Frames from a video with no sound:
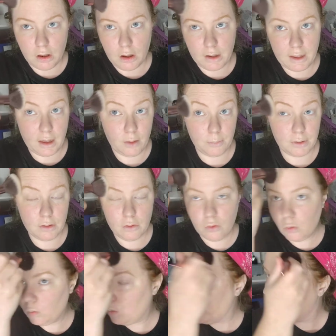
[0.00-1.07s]
a cabin
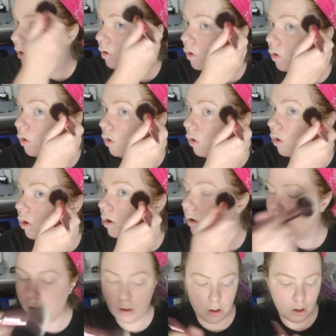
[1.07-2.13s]
where her
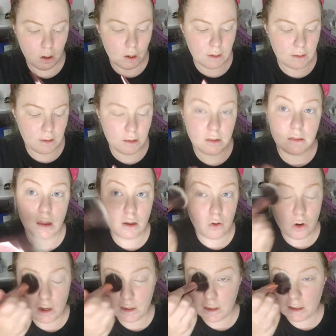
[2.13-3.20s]
kids and
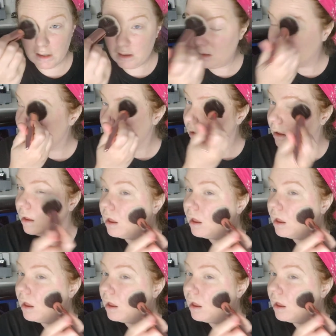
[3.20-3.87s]
grandkids